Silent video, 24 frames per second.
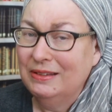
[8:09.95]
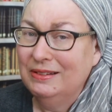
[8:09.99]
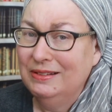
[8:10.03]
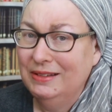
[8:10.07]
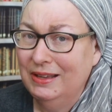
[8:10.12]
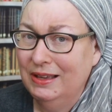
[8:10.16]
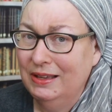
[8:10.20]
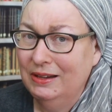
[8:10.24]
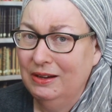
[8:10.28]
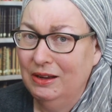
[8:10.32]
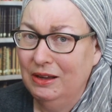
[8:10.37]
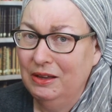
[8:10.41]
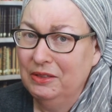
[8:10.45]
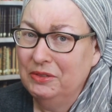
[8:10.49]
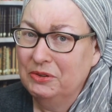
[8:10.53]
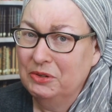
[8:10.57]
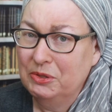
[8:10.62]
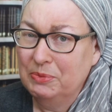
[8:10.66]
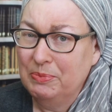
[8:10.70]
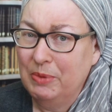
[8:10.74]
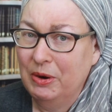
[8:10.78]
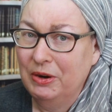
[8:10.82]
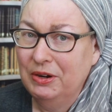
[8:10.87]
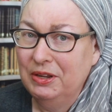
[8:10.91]
dead
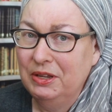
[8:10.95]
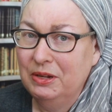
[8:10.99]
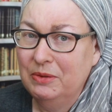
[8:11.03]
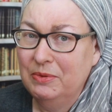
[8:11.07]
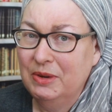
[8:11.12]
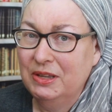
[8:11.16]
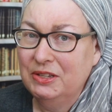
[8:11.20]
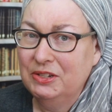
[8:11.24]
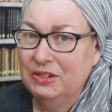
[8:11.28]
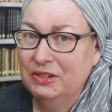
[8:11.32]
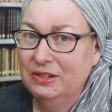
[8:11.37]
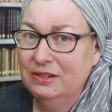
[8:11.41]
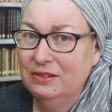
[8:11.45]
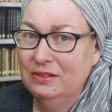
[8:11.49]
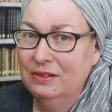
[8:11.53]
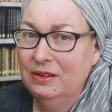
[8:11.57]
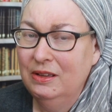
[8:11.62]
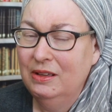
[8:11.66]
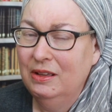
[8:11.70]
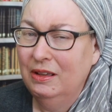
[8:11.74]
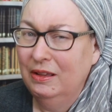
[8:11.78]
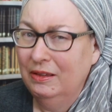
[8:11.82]
authors party question